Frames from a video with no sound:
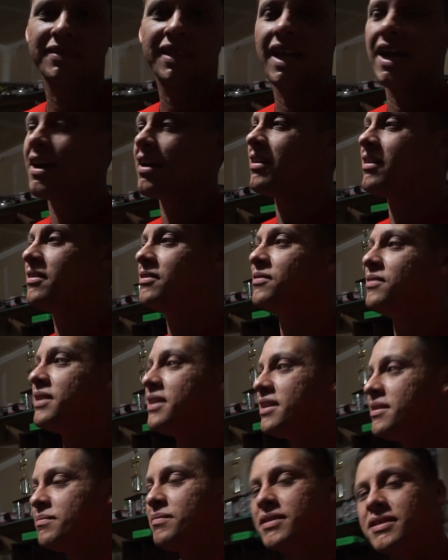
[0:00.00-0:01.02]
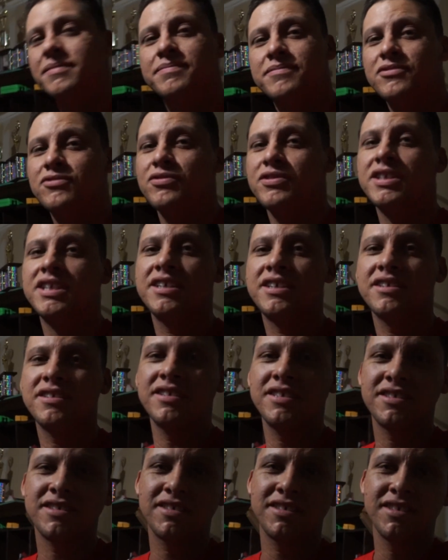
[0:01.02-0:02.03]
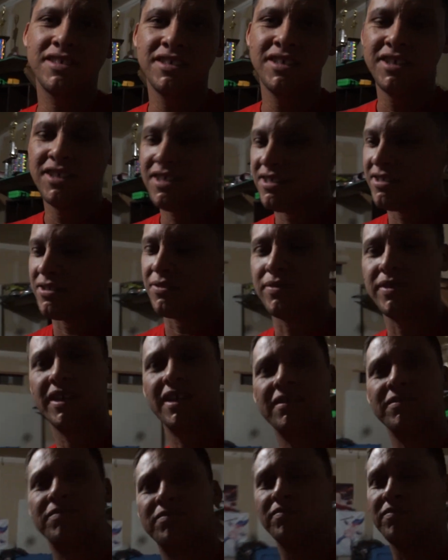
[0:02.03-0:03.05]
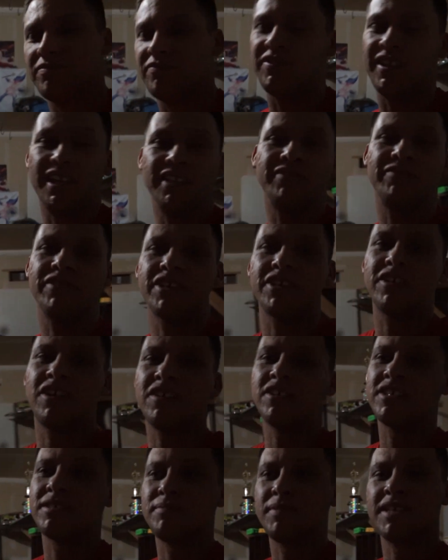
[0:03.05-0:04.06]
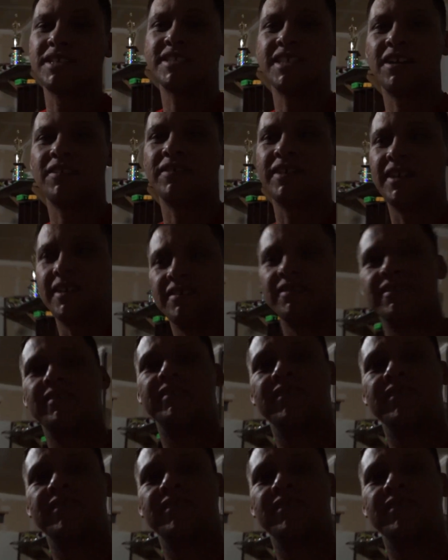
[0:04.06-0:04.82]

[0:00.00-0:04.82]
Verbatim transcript: I don't know who hit it, but it's ridiculous. So we gotta, I guess, figure all this mess out now.